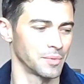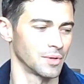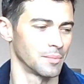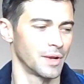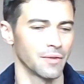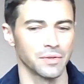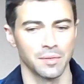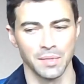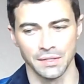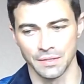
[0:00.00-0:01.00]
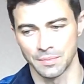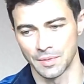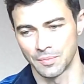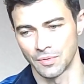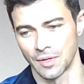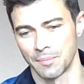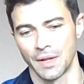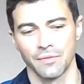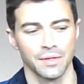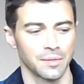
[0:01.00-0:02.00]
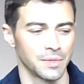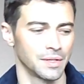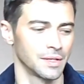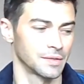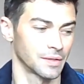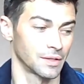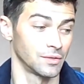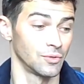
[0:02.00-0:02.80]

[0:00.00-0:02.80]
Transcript: or I'm never going to meet these people, or I'm never going to be this. Like,